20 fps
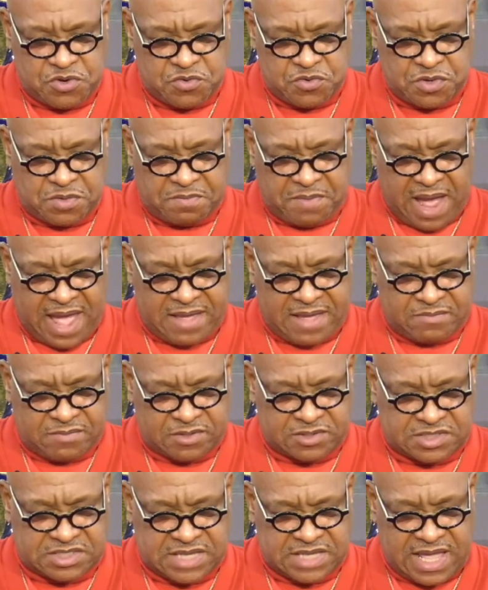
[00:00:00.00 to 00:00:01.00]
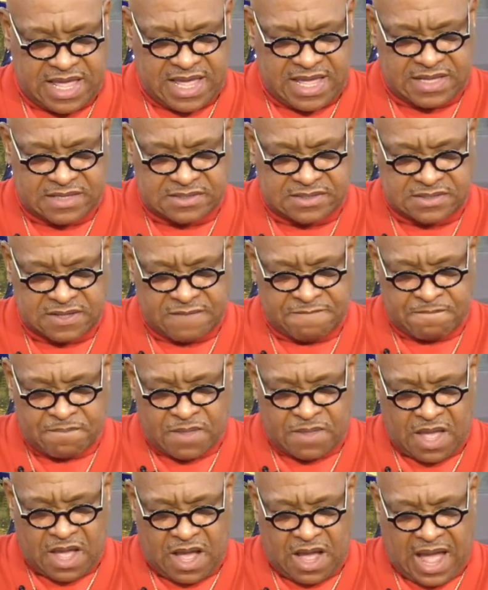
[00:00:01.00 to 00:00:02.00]
the Bible says,
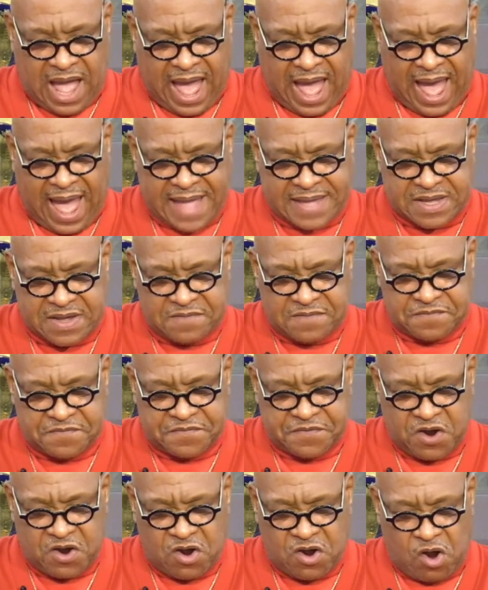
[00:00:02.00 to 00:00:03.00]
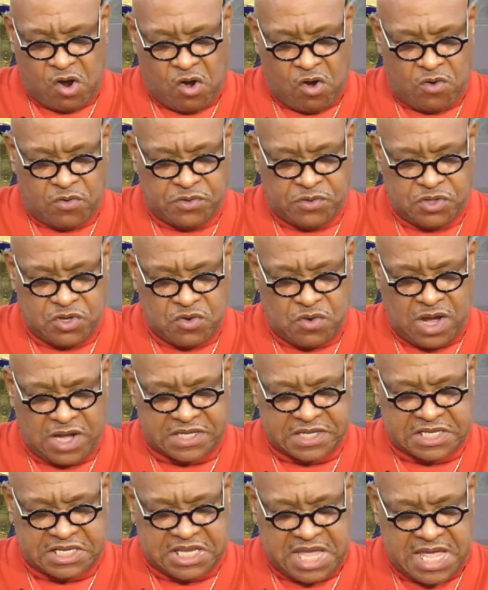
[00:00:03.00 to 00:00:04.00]
uh, I confer on you
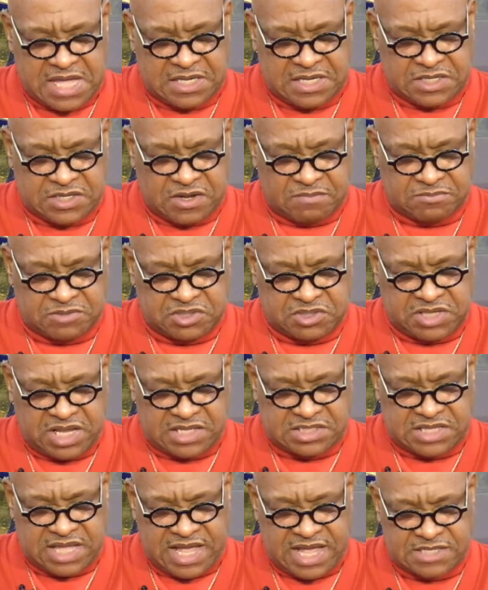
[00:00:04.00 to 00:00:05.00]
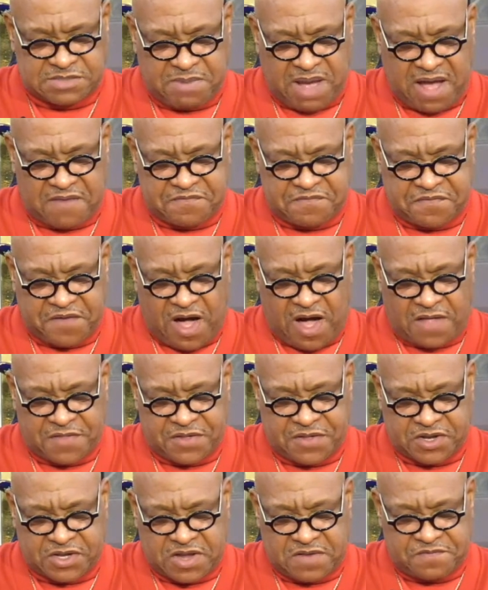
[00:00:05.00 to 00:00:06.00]
a kingdom, just as my
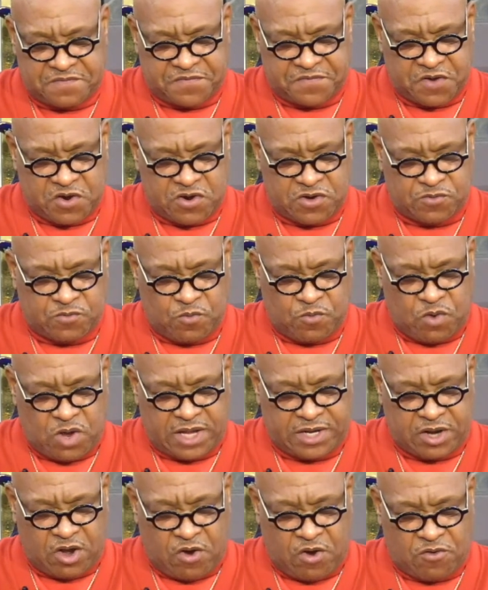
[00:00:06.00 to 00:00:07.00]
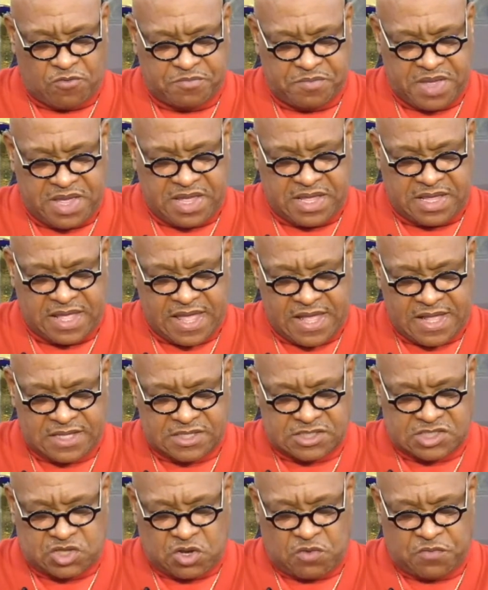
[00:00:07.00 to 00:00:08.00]
Father conferred one on me,
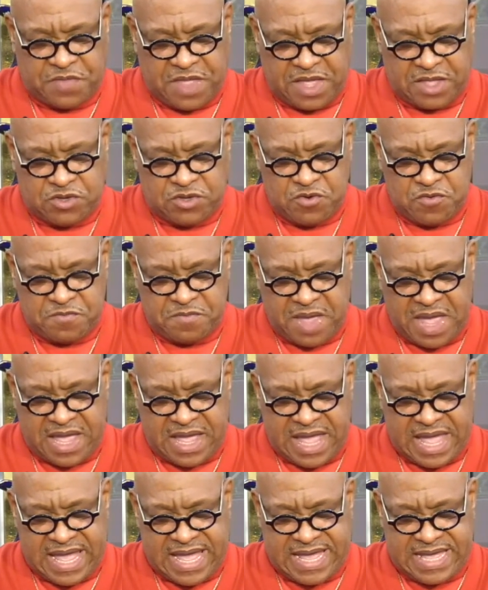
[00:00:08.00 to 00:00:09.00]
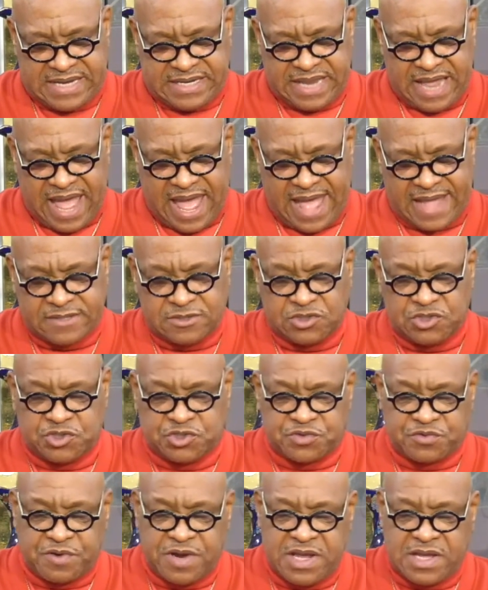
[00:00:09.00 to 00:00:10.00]
so that you may eat and
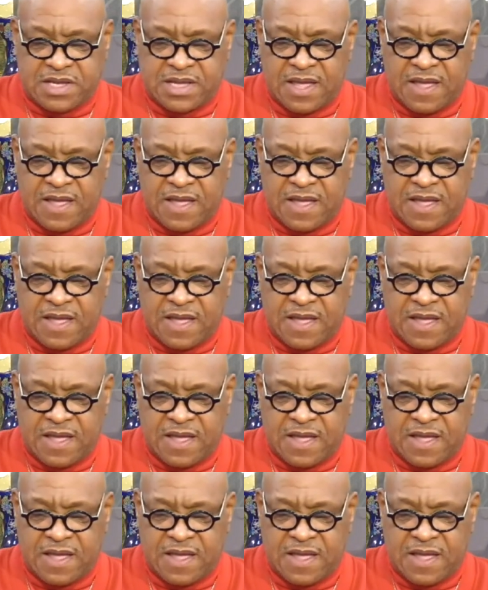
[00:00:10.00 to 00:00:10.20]
drink